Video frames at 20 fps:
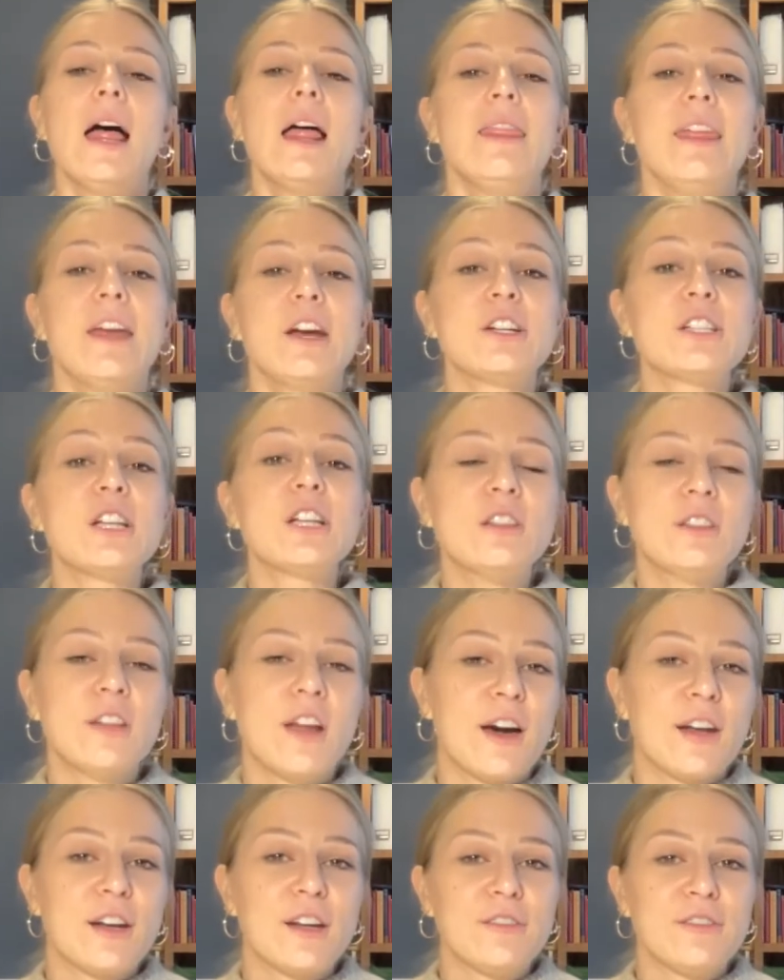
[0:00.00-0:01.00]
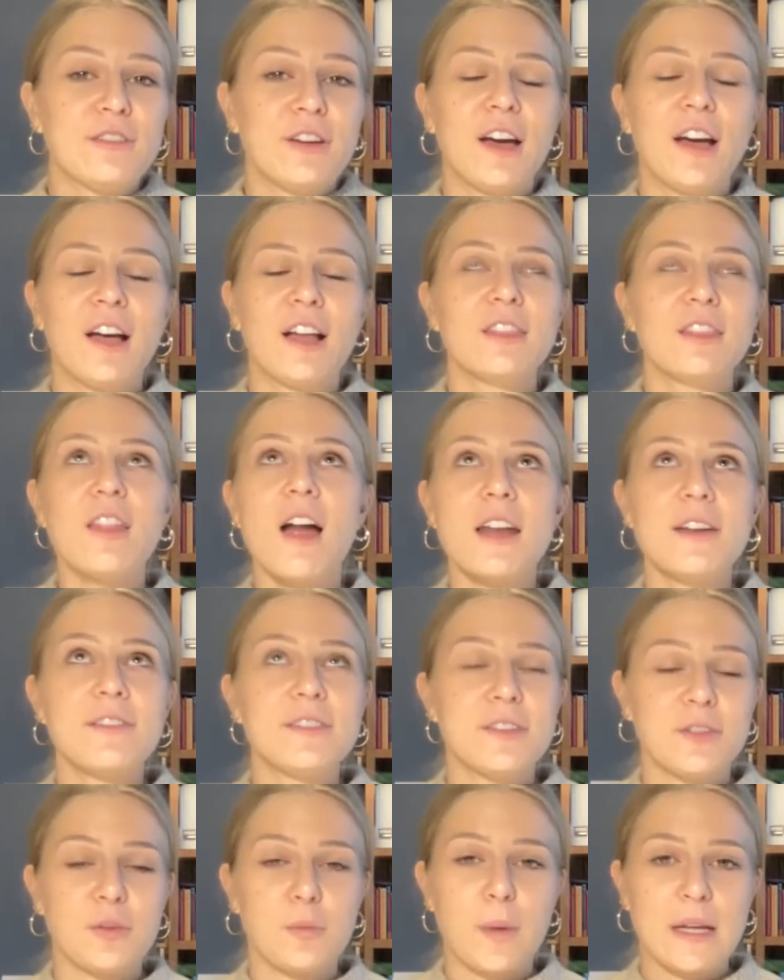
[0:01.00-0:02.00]
there's a lot of
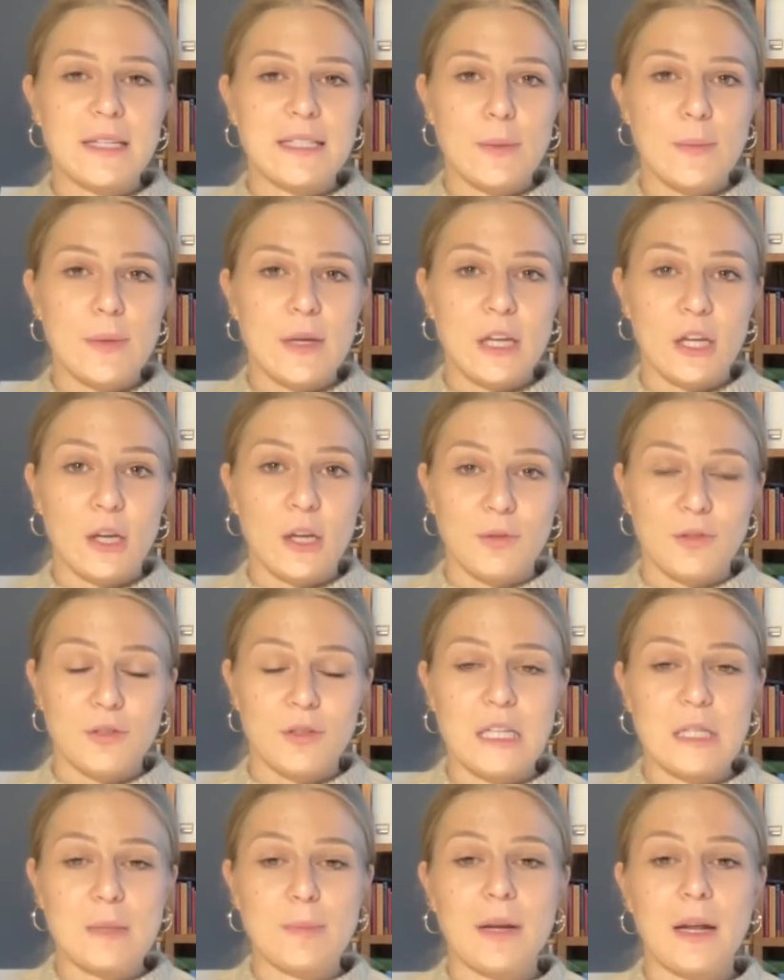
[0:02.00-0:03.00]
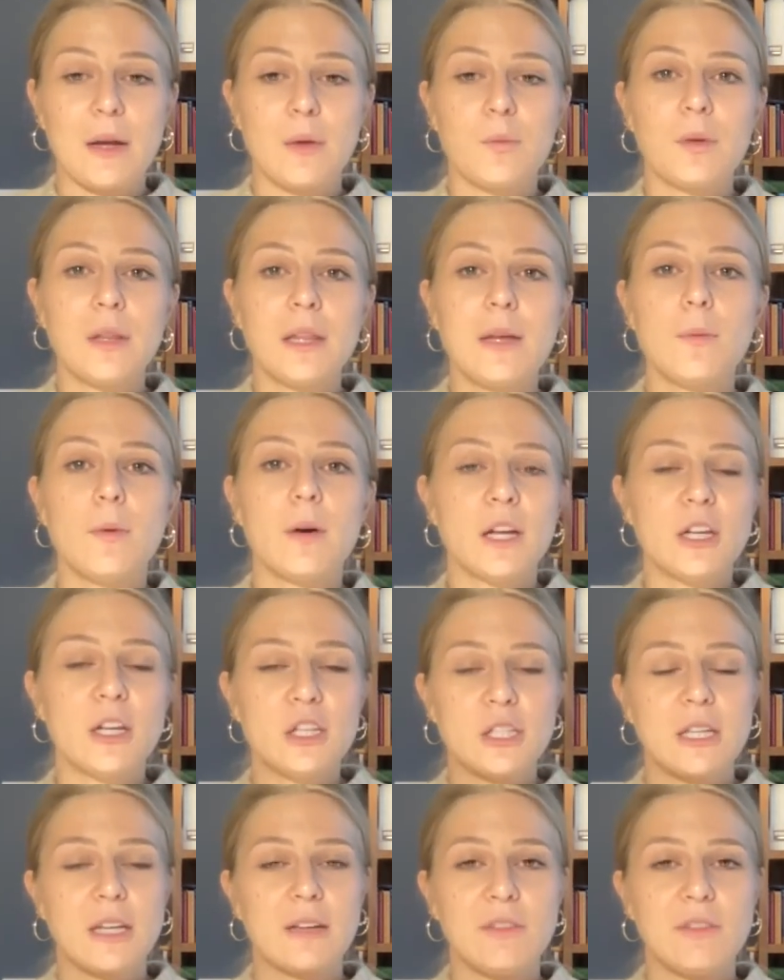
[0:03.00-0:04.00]
different ways that we can go into this, but I really want to
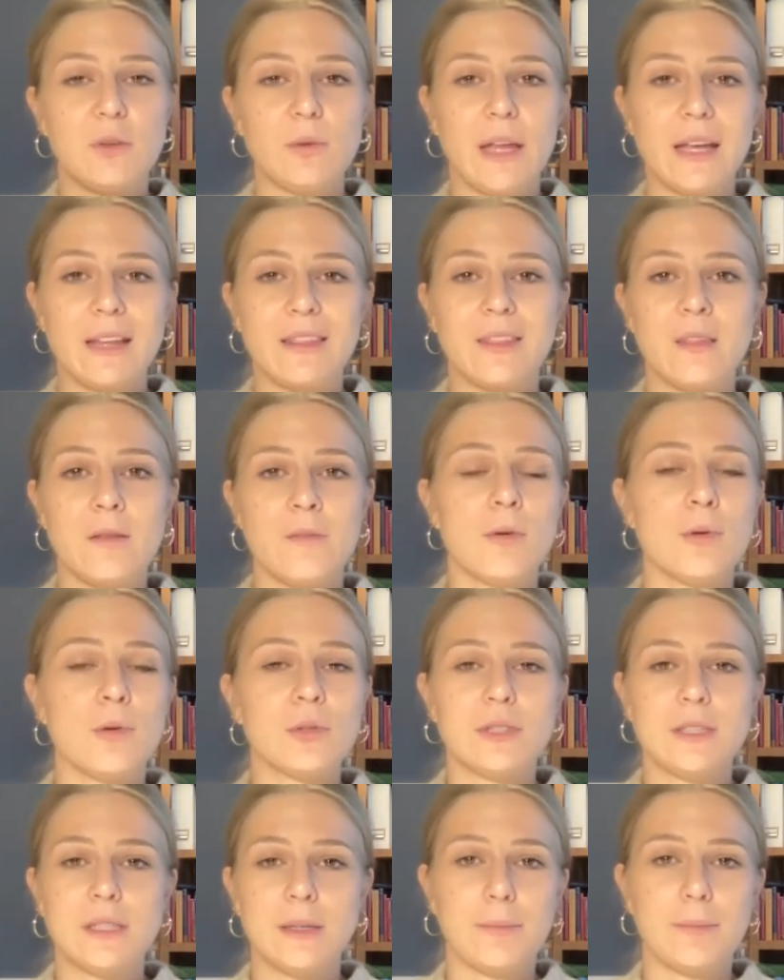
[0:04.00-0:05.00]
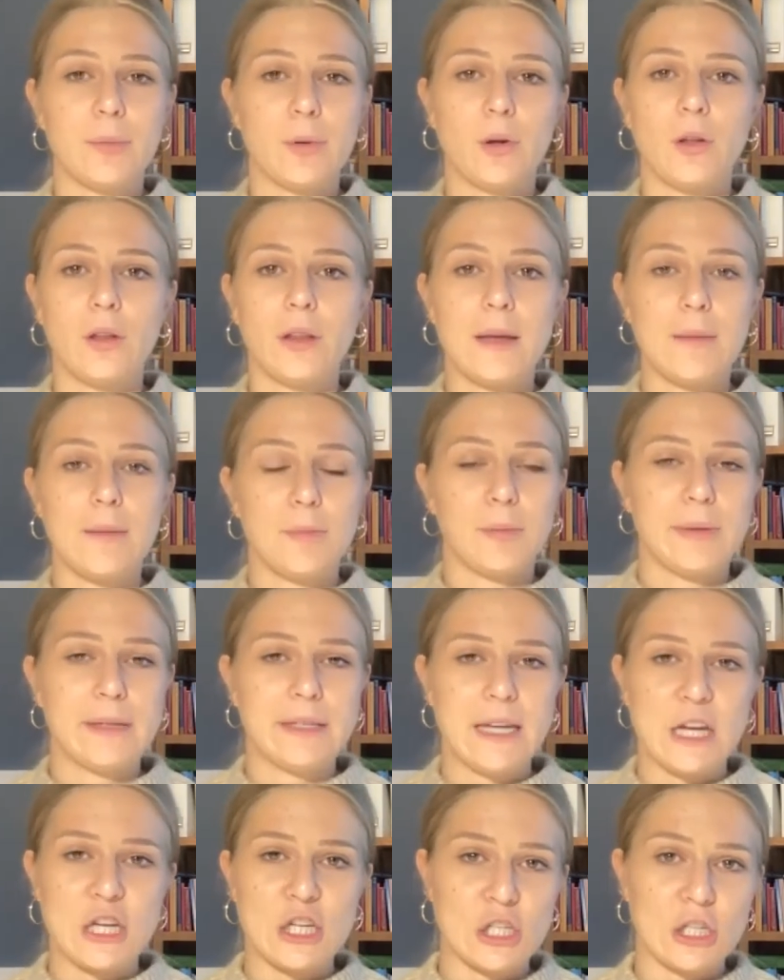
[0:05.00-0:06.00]
just give you like the most simple
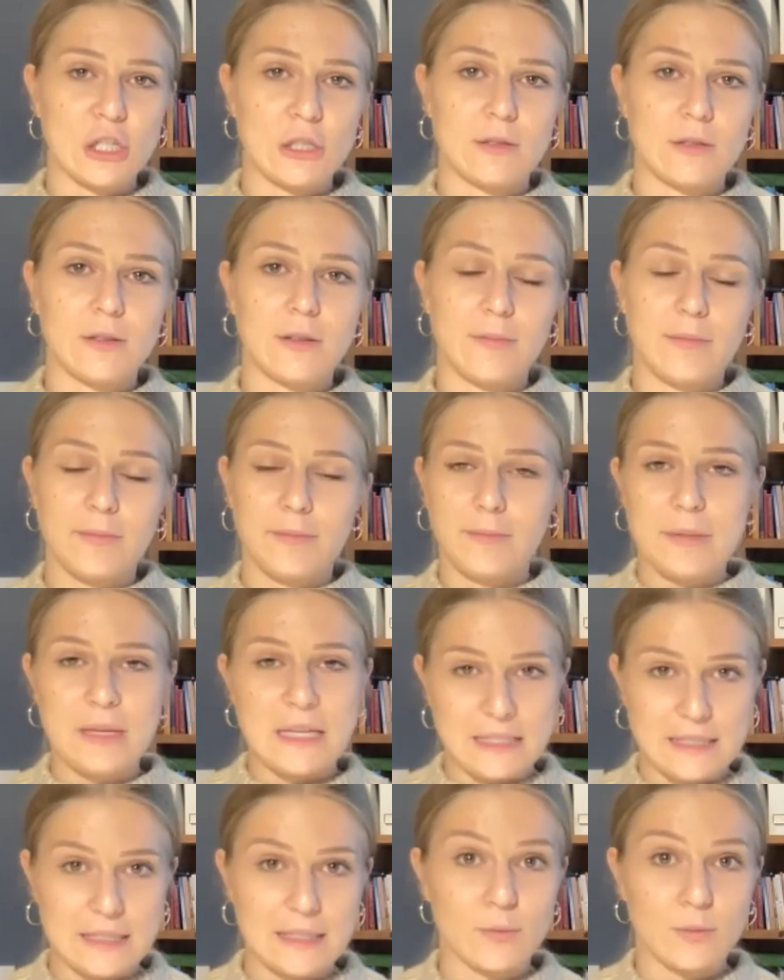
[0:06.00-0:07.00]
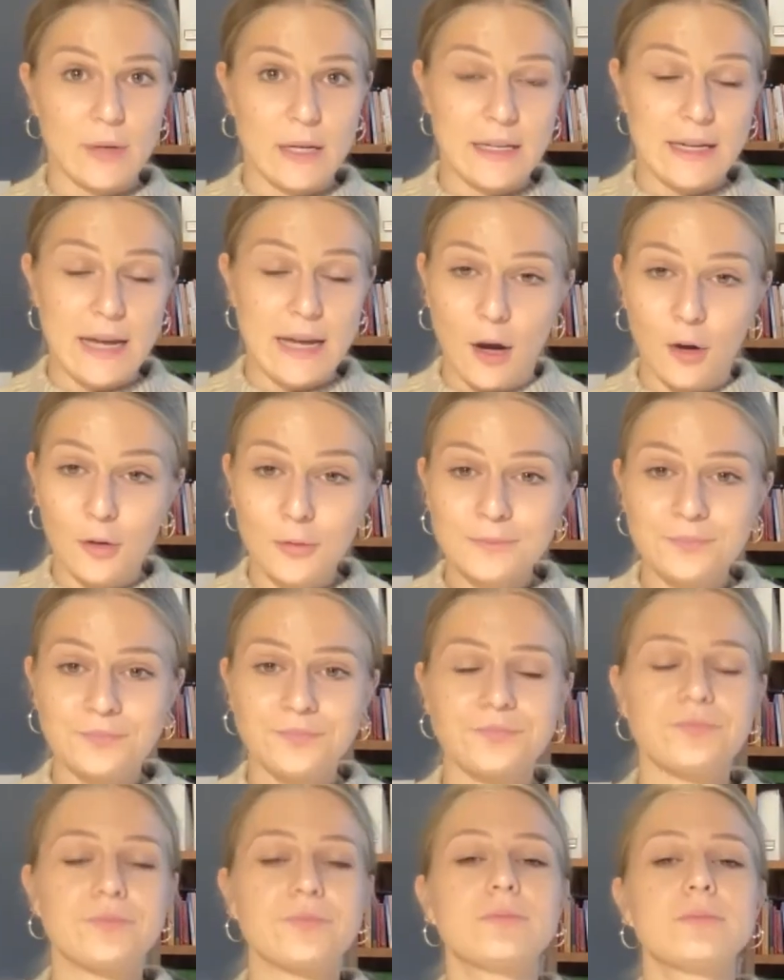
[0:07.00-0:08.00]
implementation of pieces right now.
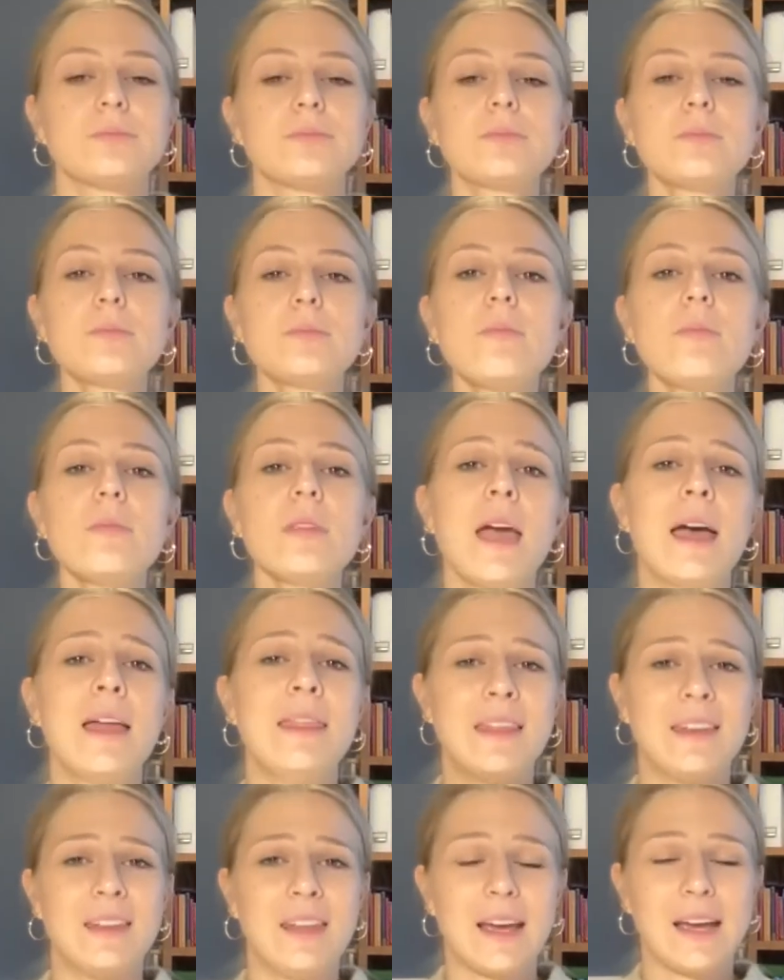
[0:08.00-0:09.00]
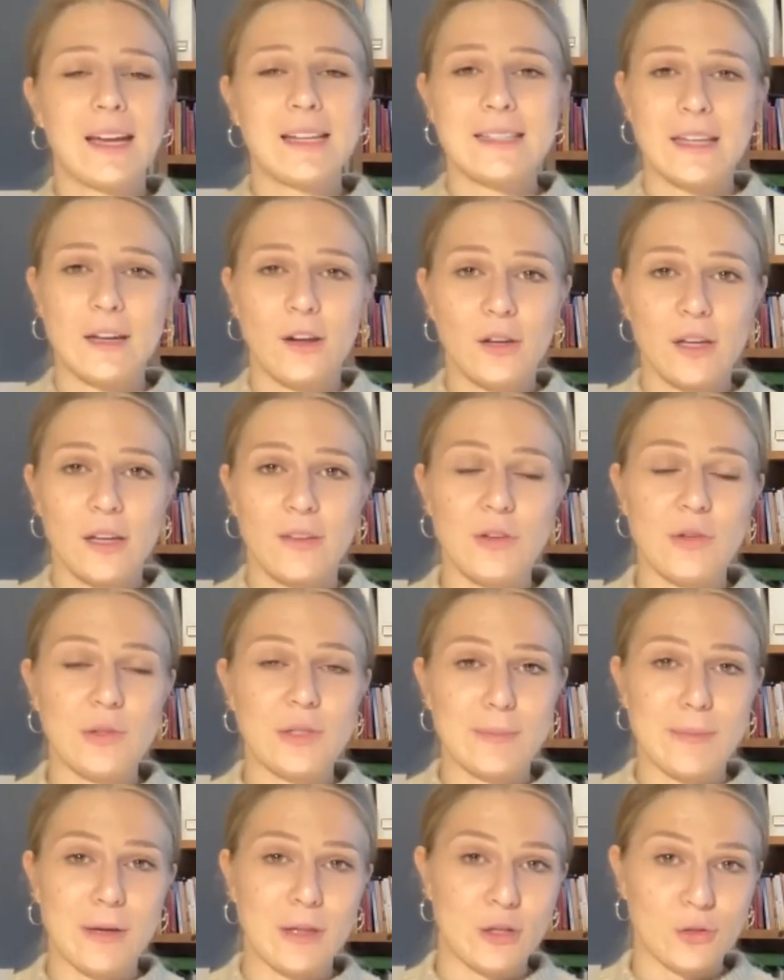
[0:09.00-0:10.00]
And then, like I said, I'll give you
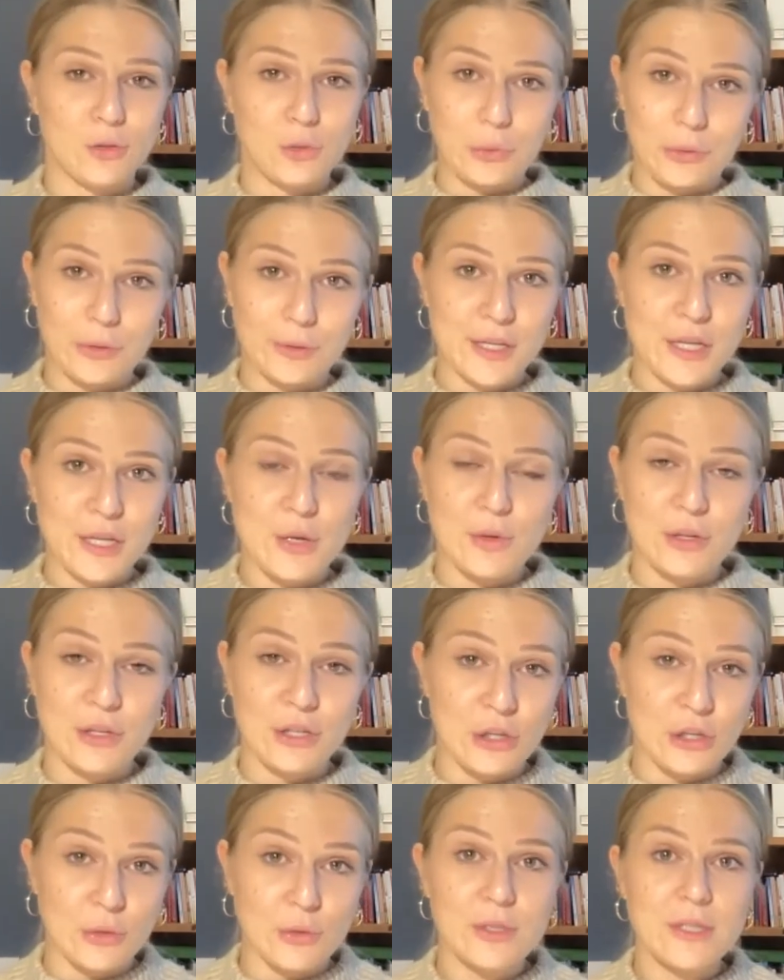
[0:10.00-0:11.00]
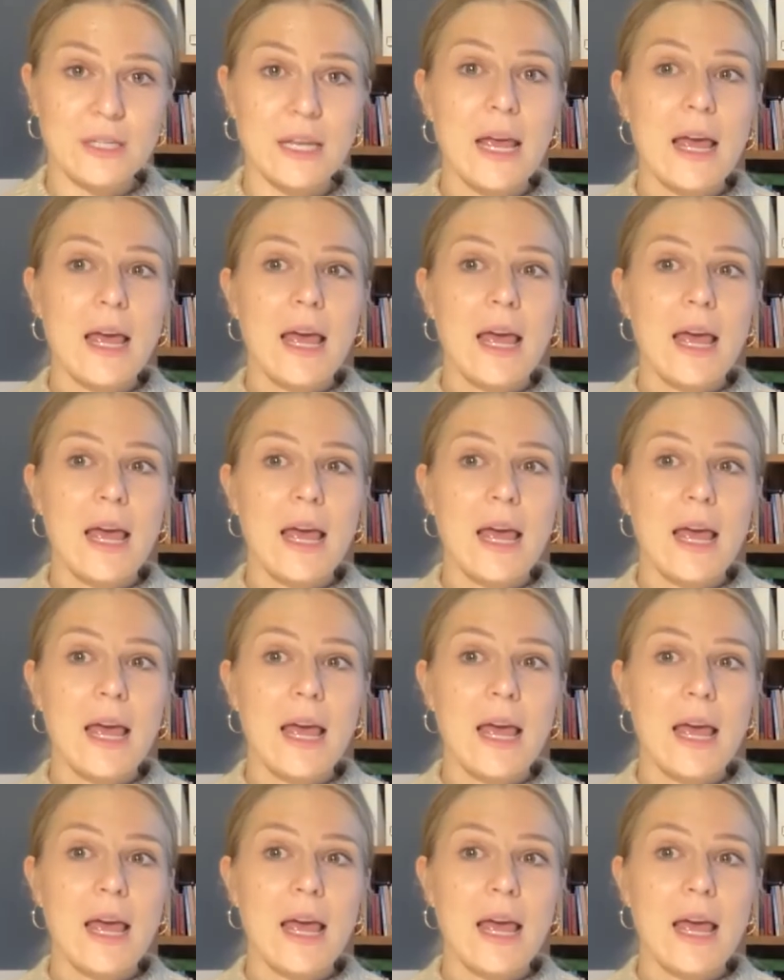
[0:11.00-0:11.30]
some other tools that you can use,